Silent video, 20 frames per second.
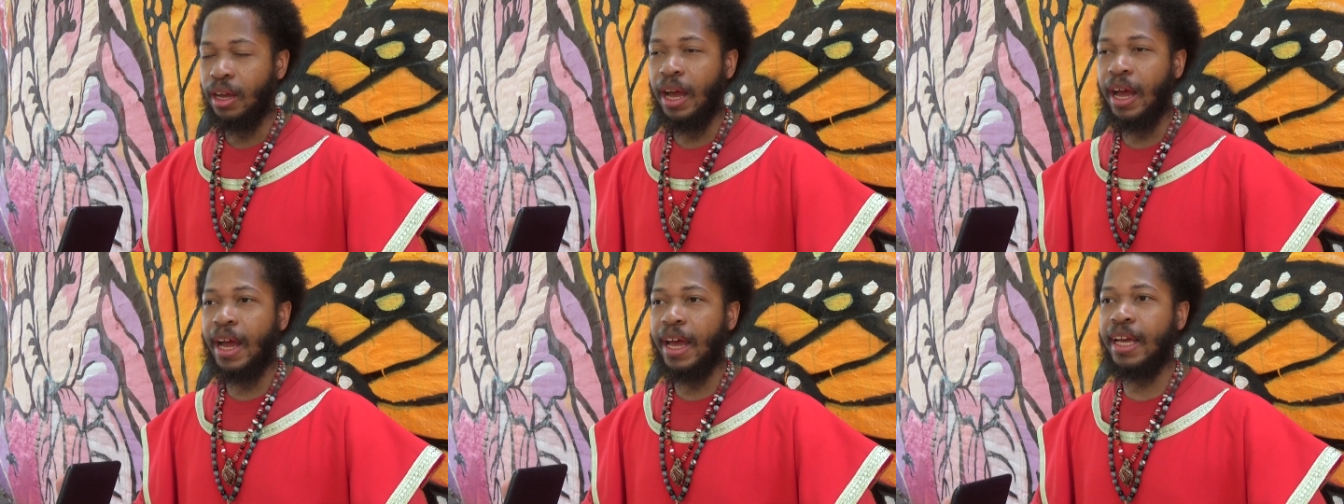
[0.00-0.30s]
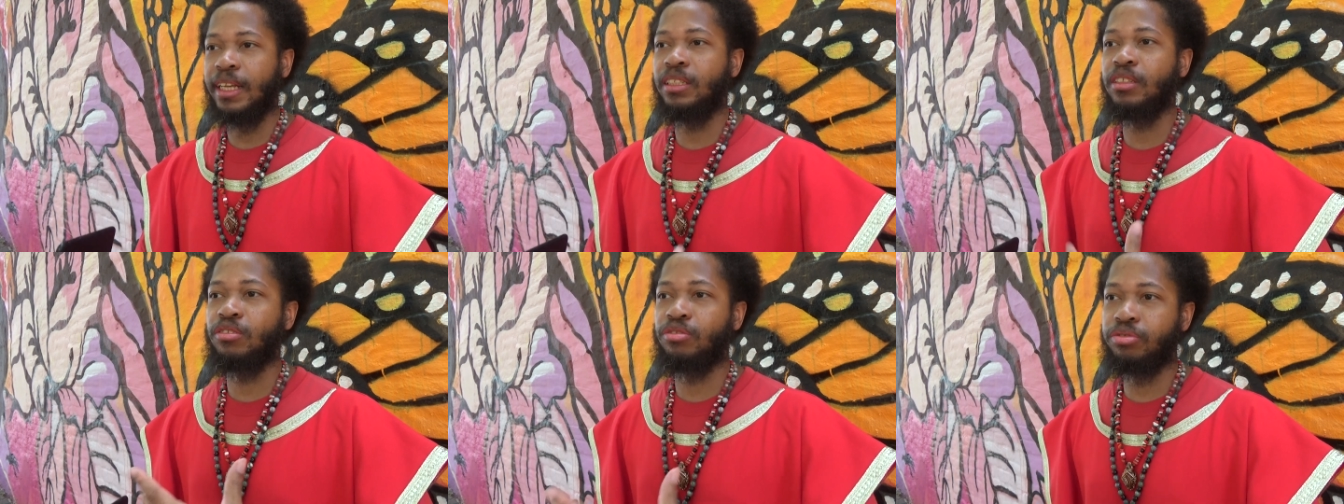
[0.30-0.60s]
All
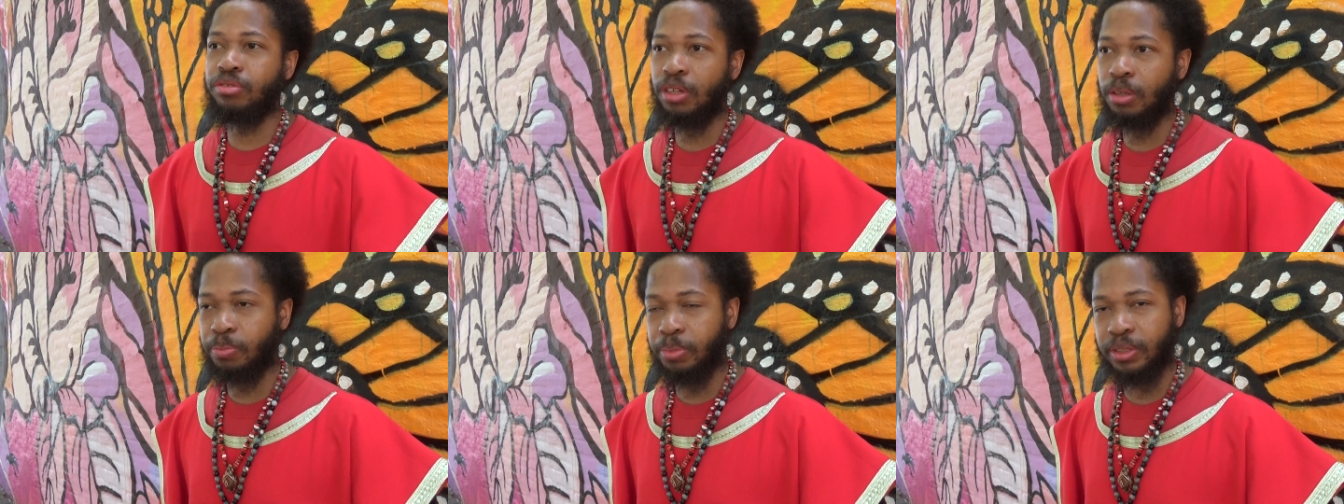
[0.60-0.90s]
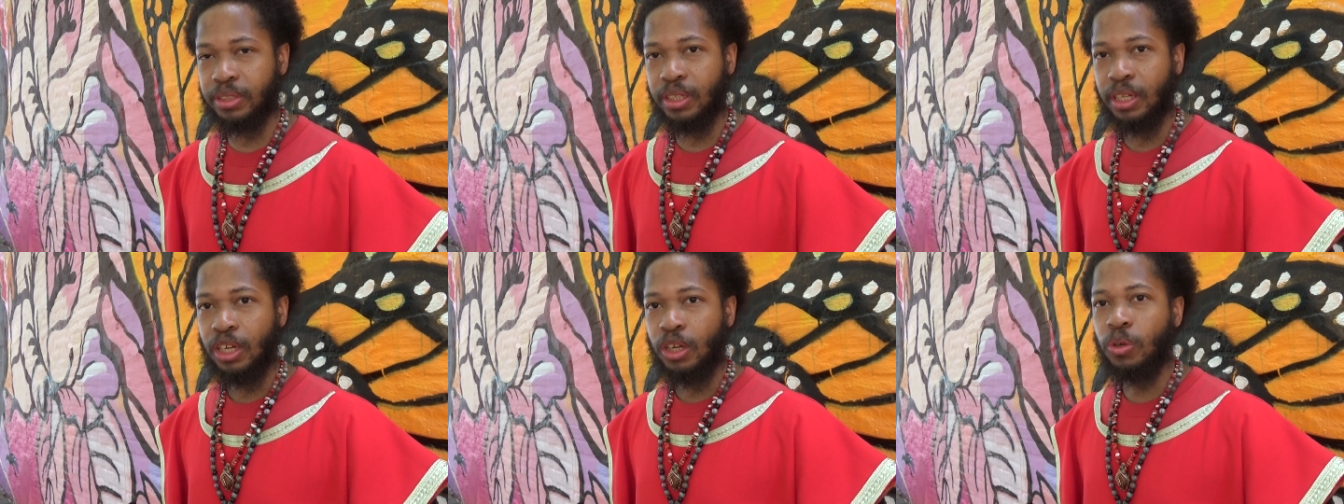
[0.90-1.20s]
right, the
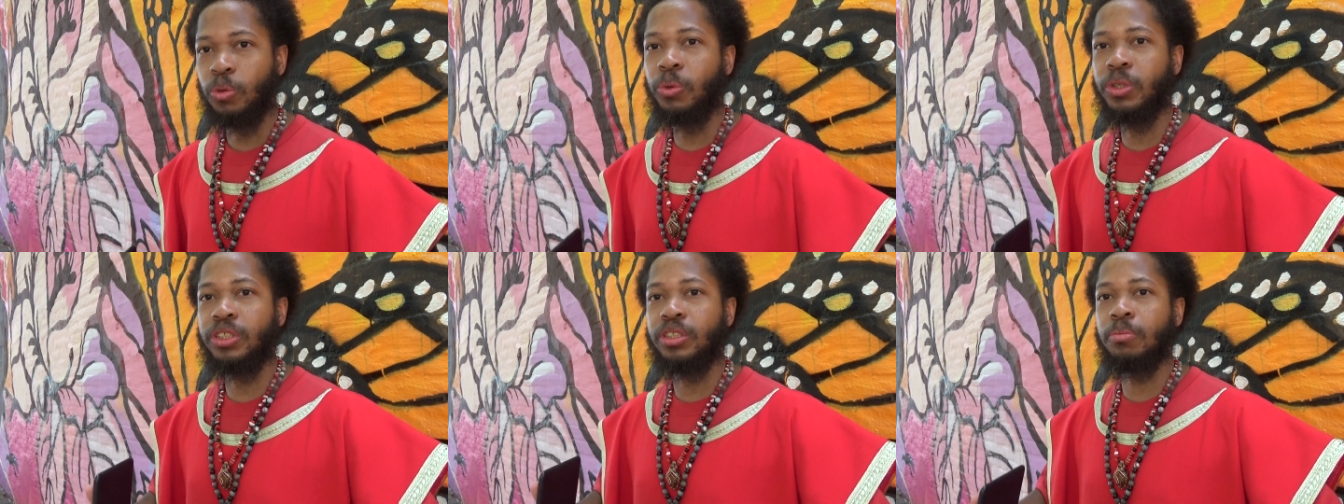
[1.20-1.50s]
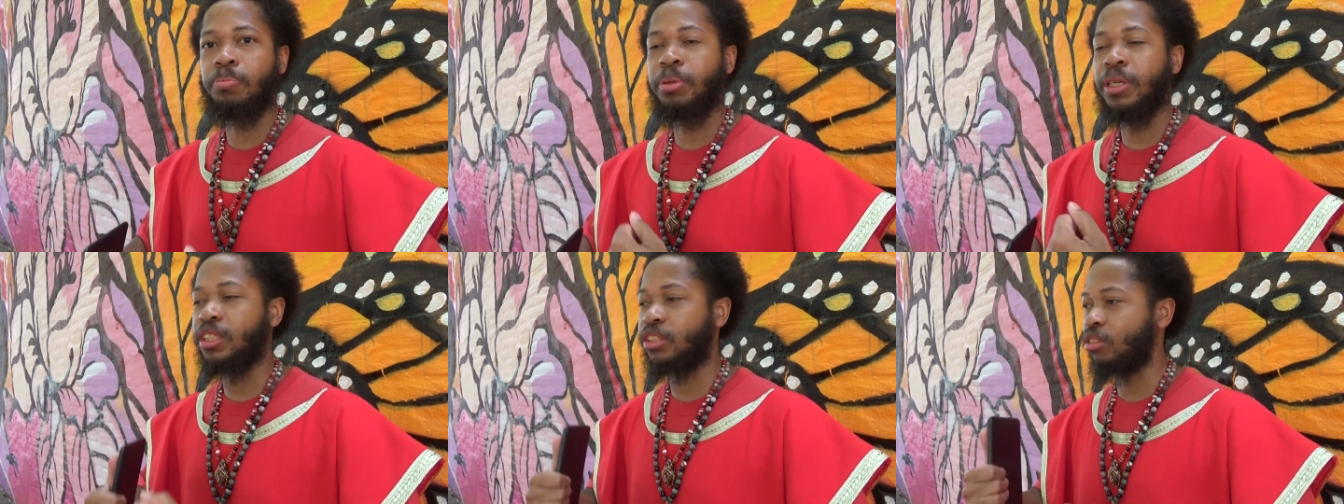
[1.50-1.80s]
trumpets. Who is the
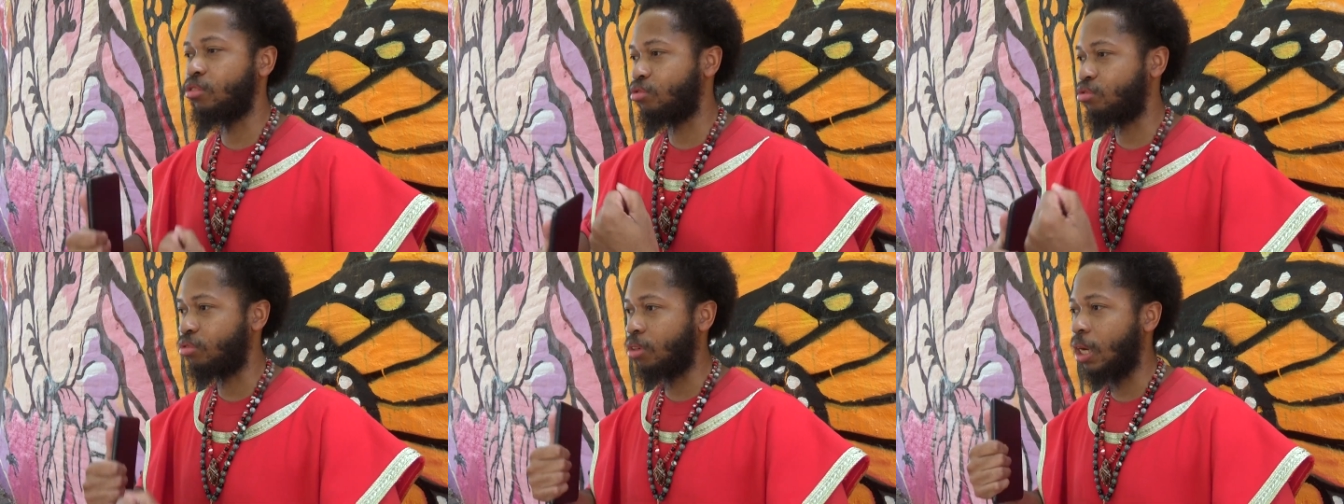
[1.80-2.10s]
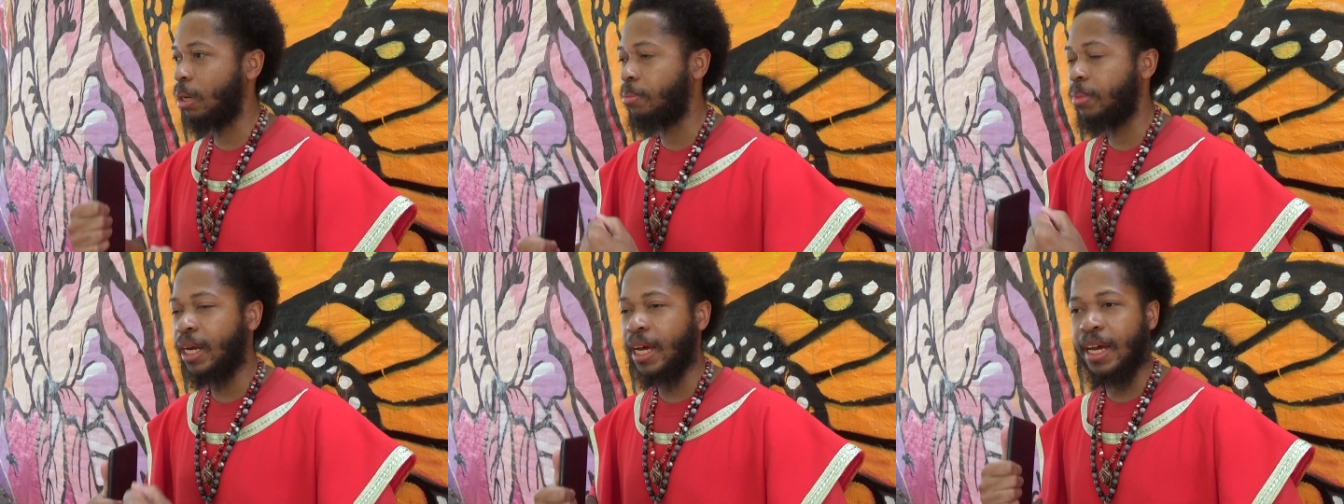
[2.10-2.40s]
best
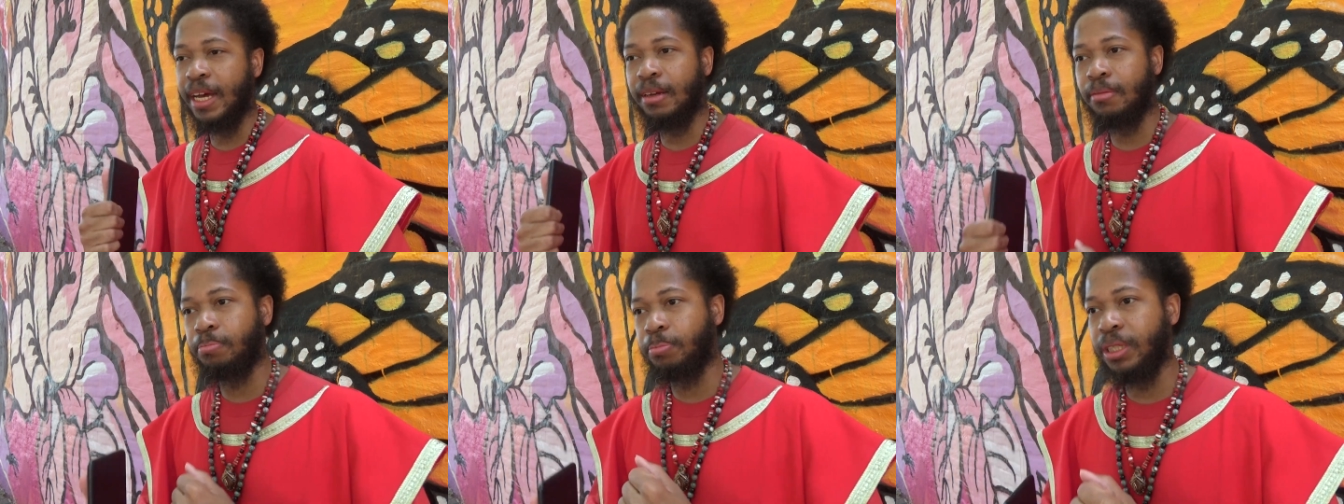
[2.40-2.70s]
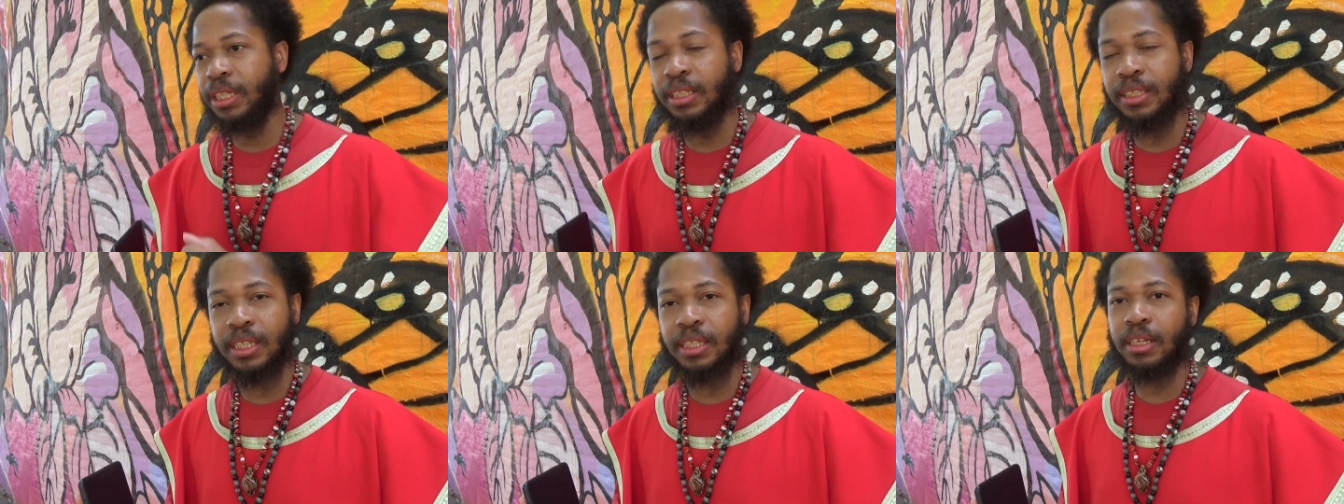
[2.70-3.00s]
drum line
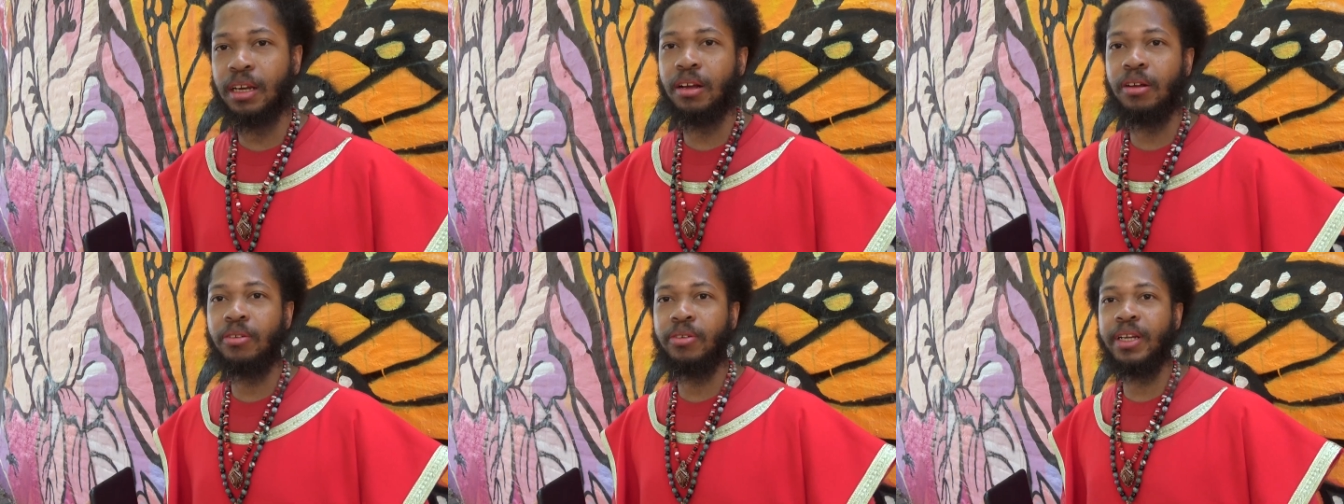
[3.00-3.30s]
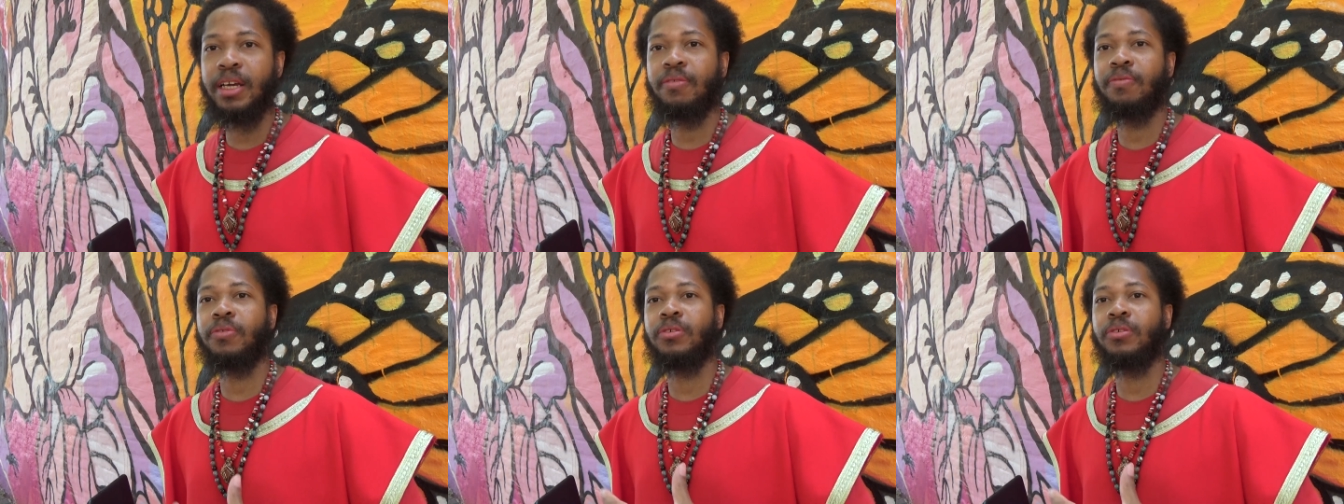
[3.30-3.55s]
beating and all that?